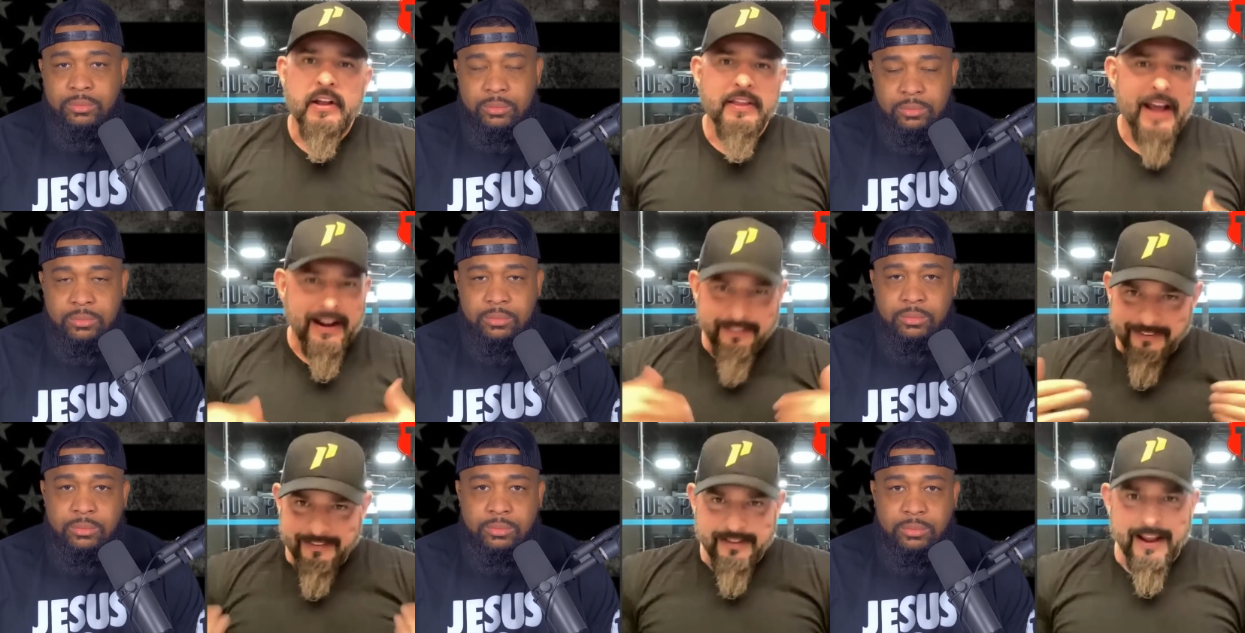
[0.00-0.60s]

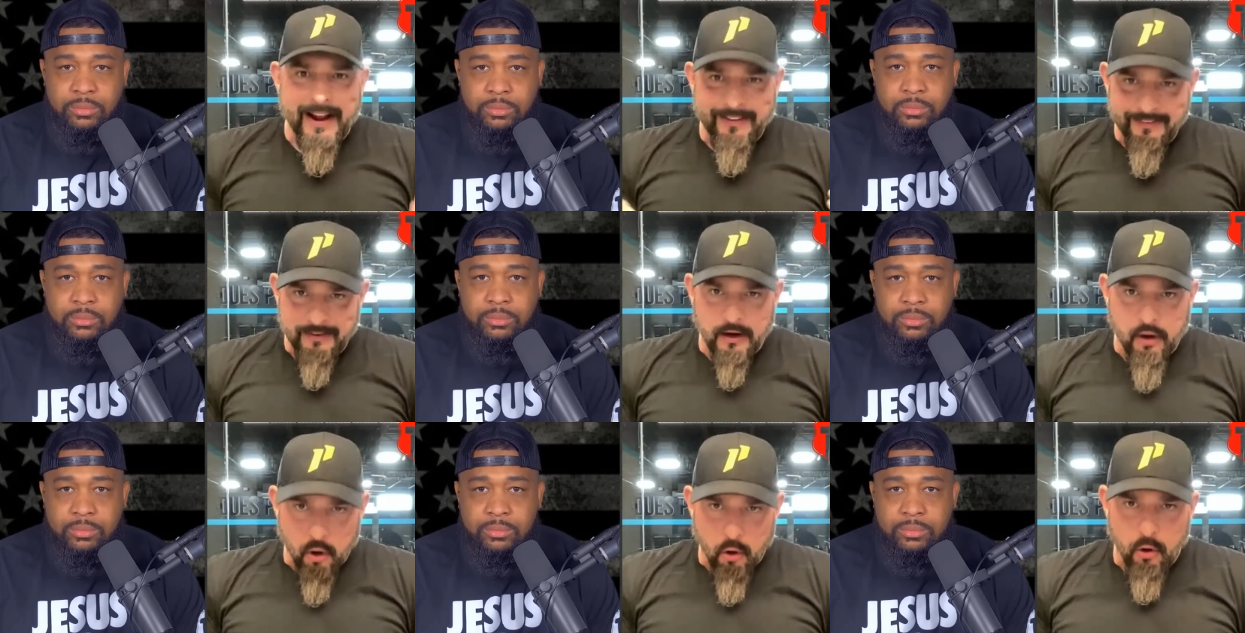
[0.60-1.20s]
Speaker 1: That's that's
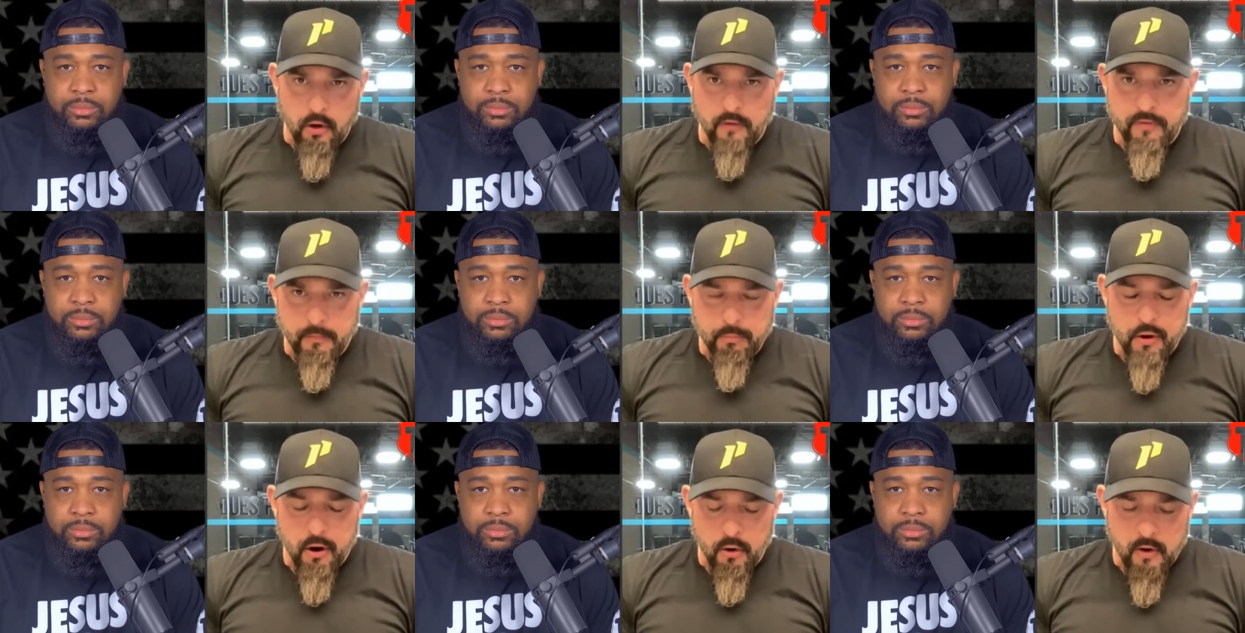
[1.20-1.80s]
the goal of the
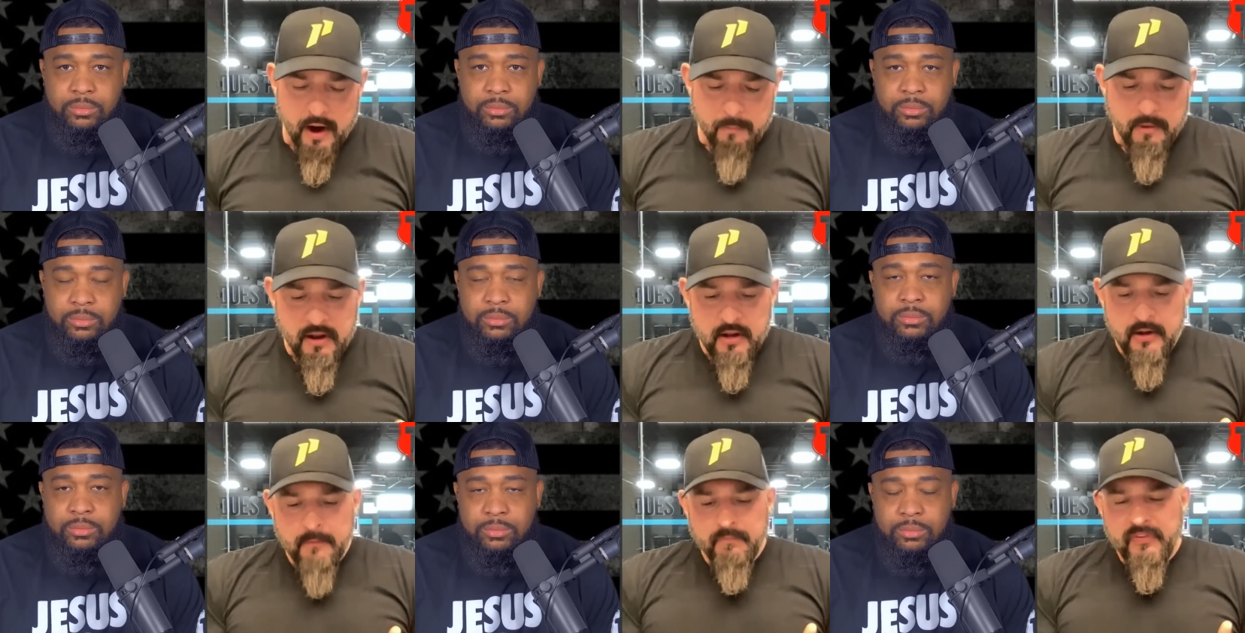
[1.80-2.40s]
program.
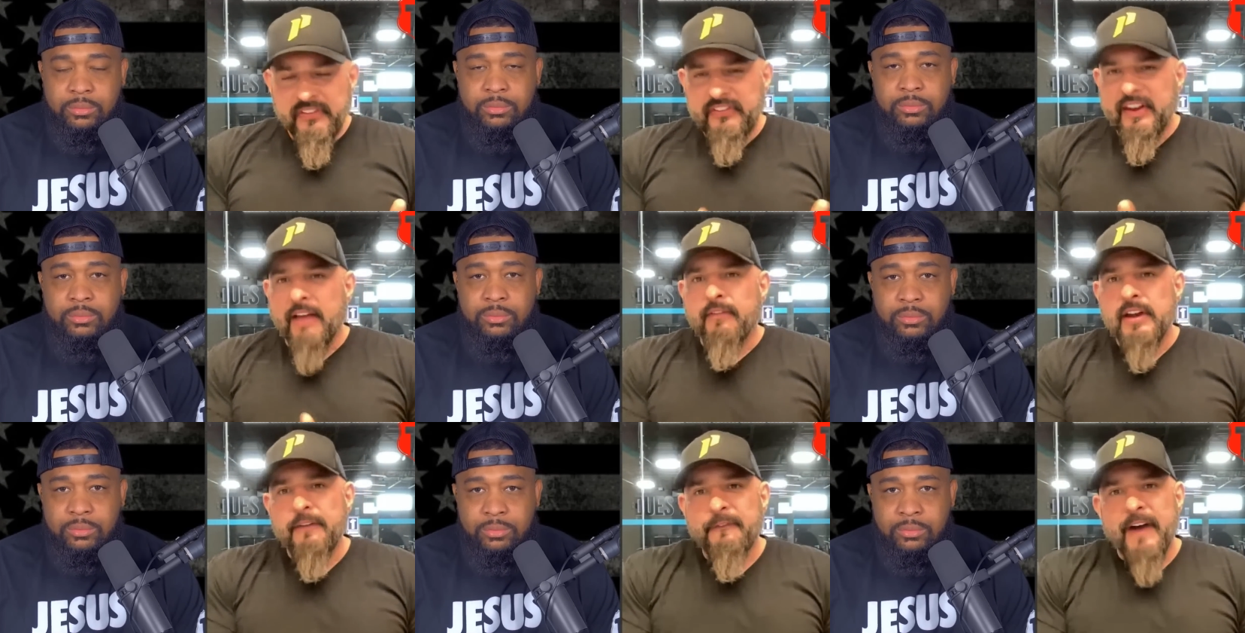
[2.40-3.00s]

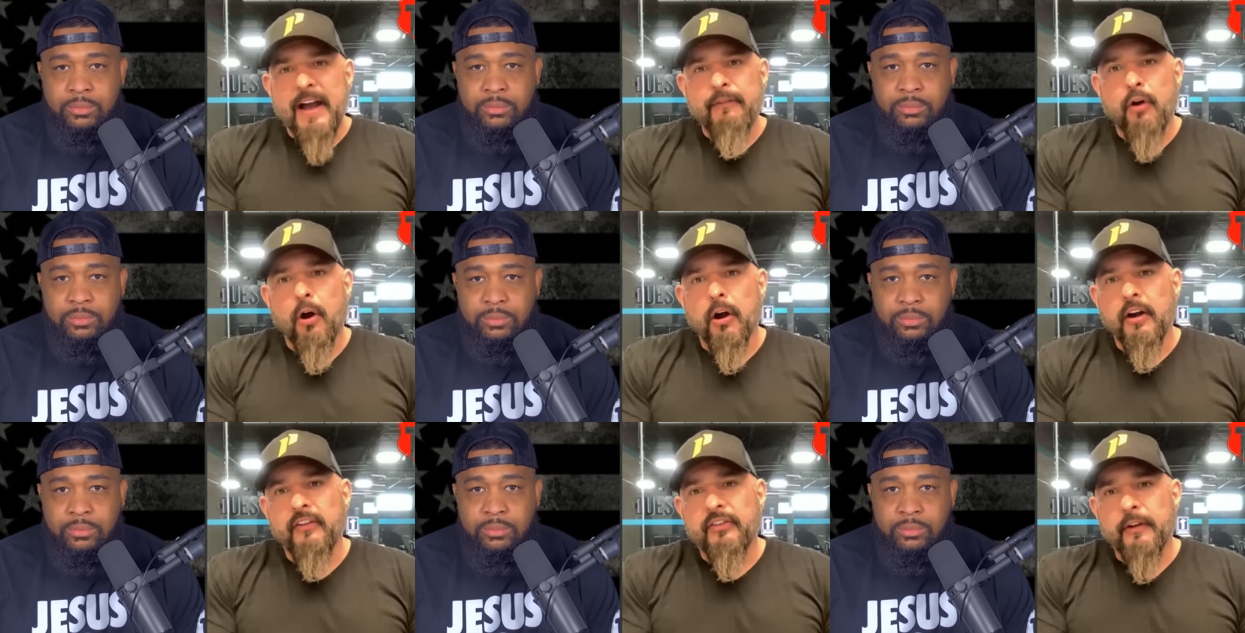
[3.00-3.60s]
75
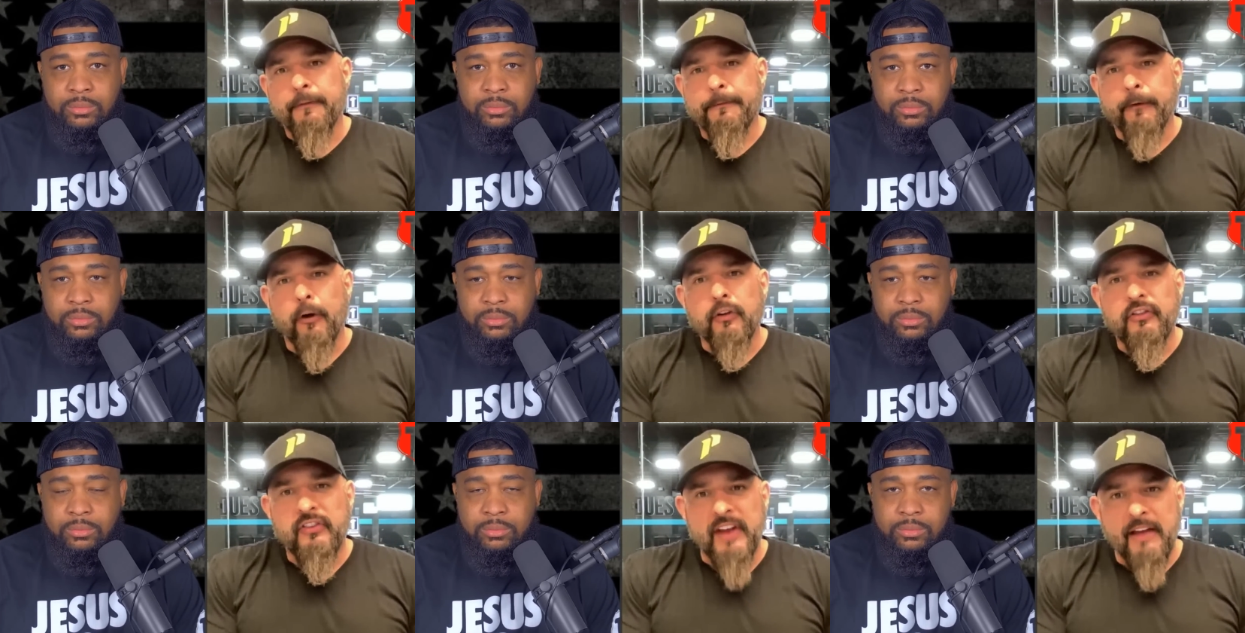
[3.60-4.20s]
hard is the first